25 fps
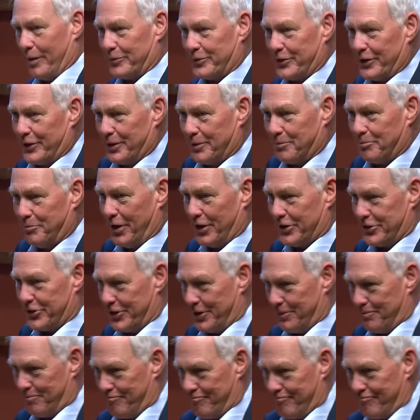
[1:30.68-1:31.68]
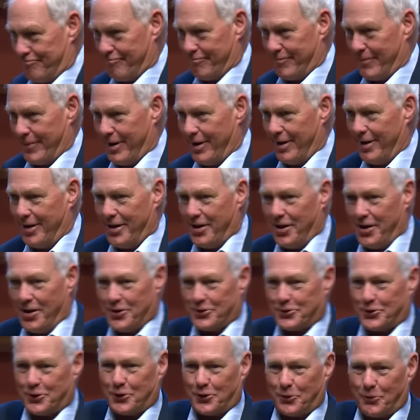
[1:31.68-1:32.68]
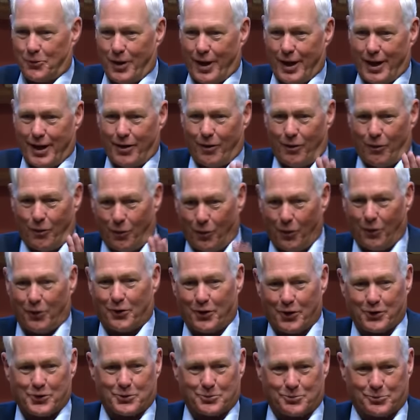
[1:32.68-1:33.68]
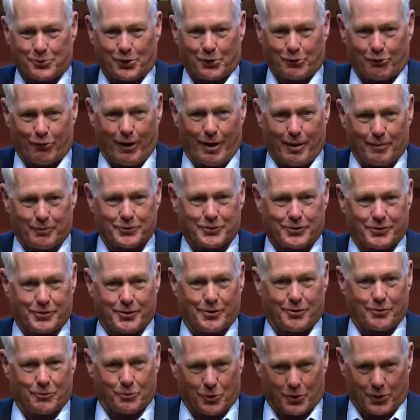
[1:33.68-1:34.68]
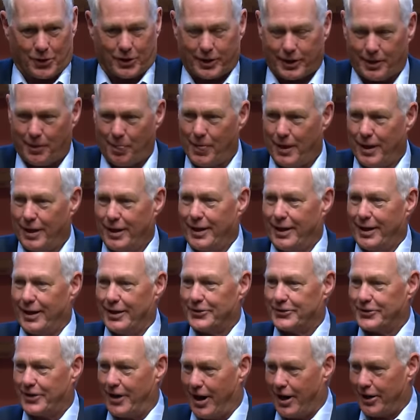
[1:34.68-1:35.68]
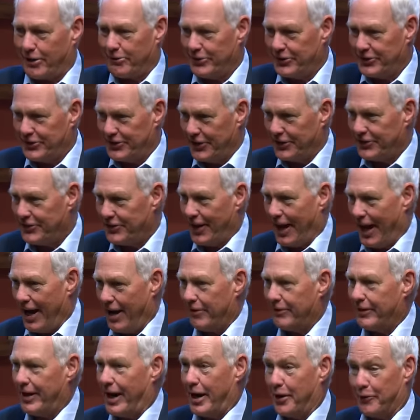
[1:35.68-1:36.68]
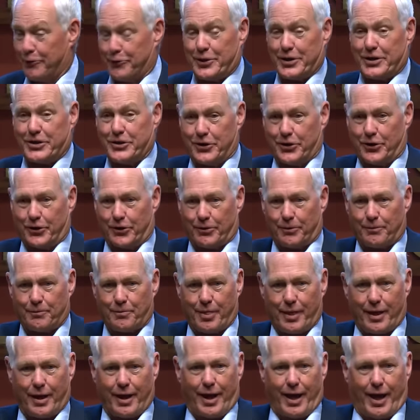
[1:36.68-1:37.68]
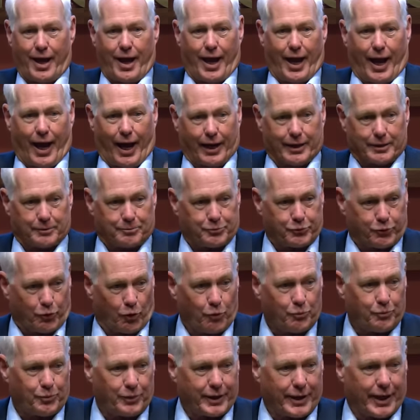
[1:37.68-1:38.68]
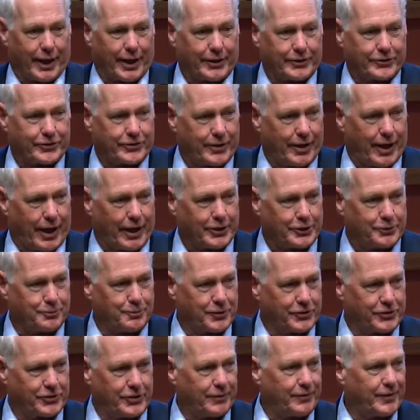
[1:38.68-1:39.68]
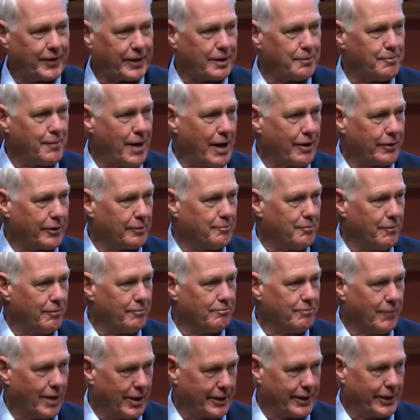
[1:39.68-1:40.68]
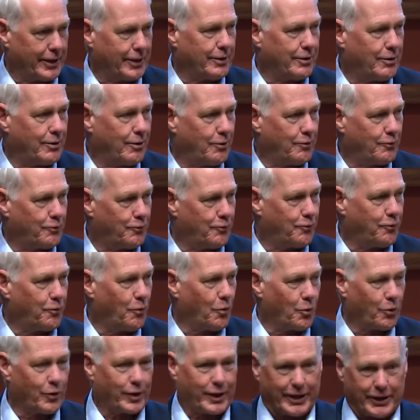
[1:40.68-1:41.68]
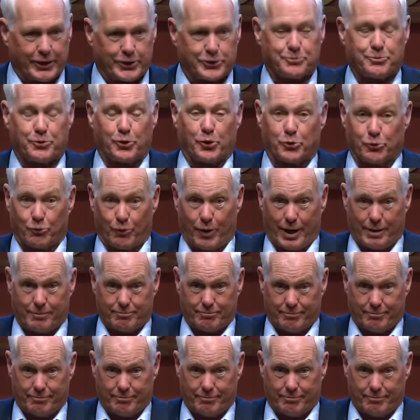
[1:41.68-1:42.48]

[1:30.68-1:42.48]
in the budget. So the way all other programs work is Congress sits down every year and appropriates a specific amount of money for each program.